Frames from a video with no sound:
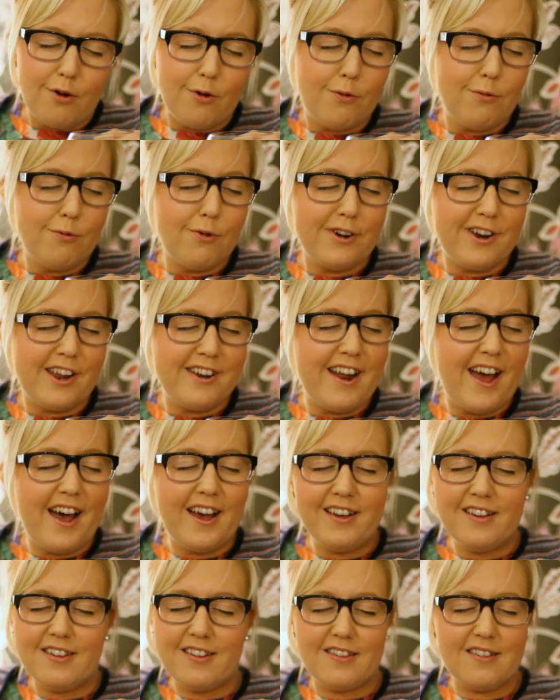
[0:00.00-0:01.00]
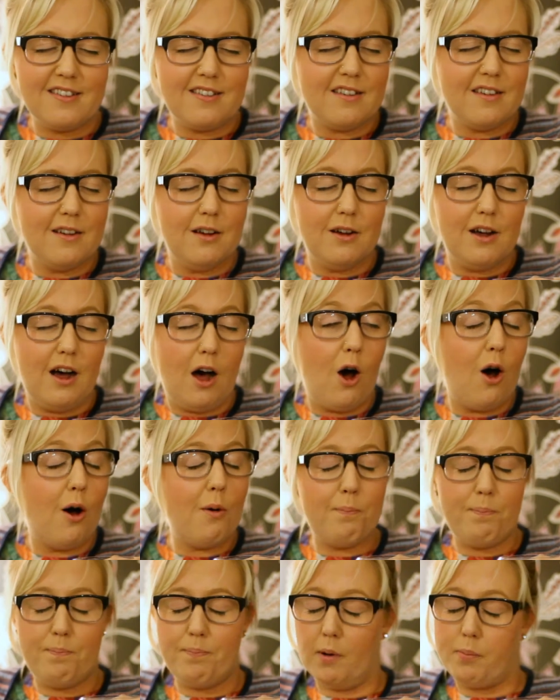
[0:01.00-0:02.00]
run a nice
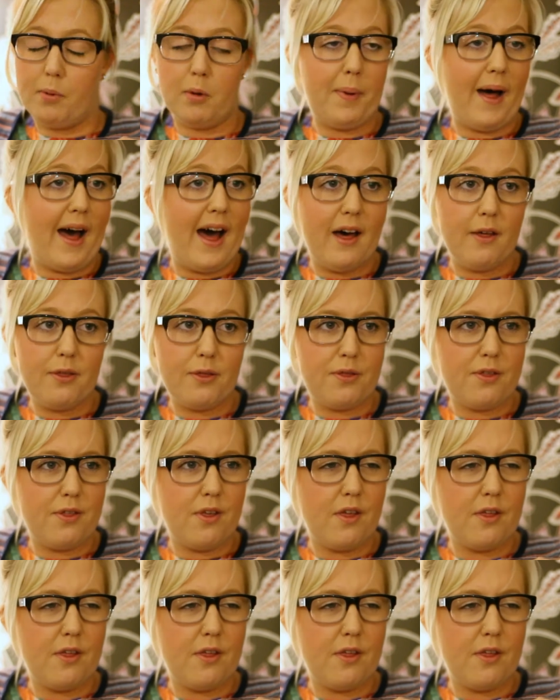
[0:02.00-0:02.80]
hot bubble bath,